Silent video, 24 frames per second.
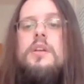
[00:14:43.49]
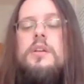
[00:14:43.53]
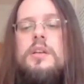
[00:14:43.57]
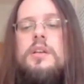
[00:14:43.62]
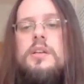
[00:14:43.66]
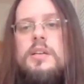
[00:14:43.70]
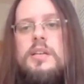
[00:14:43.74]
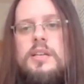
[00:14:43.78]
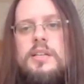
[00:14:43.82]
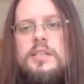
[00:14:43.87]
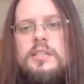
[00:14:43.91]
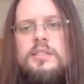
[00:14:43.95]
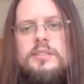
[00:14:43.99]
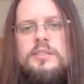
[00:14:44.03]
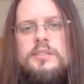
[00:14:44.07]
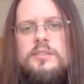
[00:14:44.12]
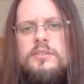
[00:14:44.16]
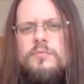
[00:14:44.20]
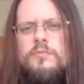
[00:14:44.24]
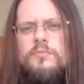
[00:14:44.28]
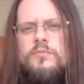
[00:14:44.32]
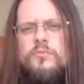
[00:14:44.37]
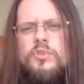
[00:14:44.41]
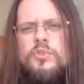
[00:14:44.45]
And
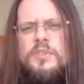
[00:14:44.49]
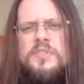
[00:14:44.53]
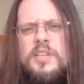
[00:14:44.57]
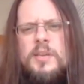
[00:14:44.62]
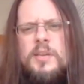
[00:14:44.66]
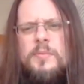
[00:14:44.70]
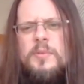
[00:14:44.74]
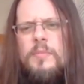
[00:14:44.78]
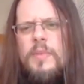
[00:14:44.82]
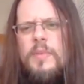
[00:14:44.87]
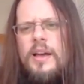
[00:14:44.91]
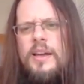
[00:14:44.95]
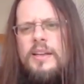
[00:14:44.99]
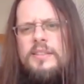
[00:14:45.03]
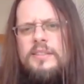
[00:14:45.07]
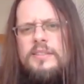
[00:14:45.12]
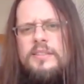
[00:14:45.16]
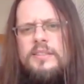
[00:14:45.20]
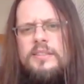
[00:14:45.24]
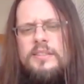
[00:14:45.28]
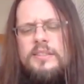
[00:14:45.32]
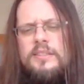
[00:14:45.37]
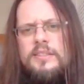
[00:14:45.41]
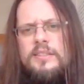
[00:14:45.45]
just keep in mind,
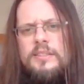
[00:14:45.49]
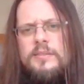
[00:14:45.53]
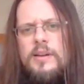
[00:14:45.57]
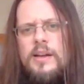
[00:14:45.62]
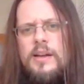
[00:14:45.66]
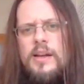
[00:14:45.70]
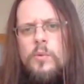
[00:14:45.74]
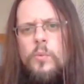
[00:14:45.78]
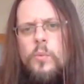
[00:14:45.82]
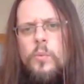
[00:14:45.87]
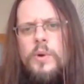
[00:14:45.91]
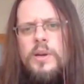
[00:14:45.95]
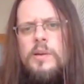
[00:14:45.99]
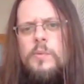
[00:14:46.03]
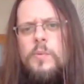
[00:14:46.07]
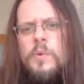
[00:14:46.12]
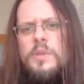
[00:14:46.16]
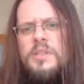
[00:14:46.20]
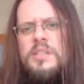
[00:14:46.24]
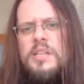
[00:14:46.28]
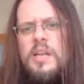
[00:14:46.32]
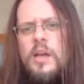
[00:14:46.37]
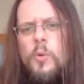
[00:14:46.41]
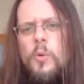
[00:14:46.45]
I really
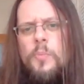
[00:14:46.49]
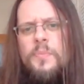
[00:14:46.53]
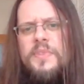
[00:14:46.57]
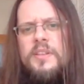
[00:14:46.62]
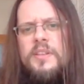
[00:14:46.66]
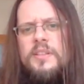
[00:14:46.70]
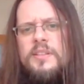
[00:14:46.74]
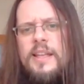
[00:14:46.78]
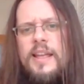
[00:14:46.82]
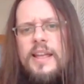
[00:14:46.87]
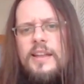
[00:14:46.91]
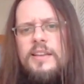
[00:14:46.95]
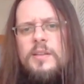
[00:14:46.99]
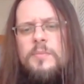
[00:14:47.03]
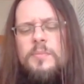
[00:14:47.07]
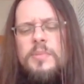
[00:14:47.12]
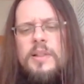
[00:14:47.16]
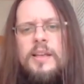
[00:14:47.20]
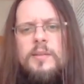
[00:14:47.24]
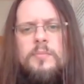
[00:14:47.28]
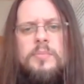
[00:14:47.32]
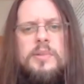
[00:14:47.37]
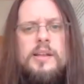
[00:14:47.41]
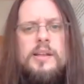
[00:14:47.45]
would doubt that any
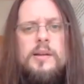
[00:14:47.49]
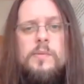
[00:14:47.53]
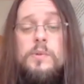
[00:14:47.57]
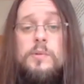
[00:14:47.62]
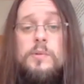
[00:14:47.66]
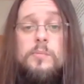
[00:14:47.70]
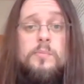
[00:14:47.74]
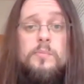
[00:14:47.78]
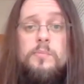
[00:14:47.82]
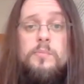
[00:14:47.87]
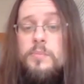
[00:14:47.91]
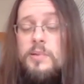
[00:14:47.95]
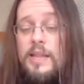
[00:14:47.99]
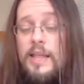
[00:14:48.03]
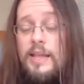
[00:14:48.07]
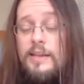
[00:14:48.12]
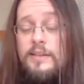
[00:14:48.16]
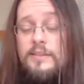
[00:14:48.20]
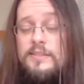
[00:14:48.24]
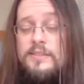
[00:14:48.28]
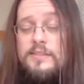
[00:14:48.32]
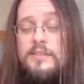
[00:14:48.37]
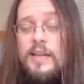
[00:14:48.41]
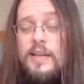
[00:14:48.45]
black player will play
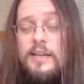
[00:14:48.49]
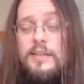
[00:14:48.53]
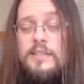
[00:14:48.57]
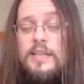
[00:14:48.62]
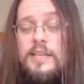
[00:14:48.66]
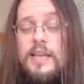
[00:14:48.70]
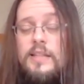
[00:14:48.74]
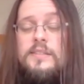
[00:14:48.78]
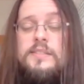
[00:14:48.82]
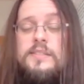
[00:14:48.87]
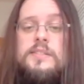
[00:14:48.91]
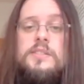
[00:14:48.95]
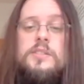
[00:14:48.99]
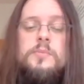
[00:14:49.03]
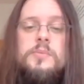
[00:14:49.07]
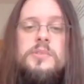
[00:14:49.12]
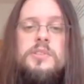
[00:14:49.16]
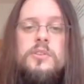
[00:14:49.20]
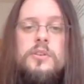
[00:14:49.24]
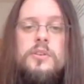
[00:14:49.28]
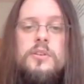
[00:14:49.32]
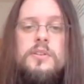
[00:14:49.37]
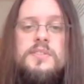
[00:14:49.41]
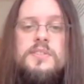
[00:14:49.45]
this line against you,
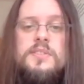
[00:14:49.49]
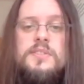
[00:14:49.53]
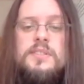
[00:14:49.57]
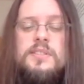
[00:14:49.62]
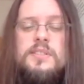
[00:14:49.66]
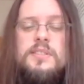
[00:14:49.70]
because,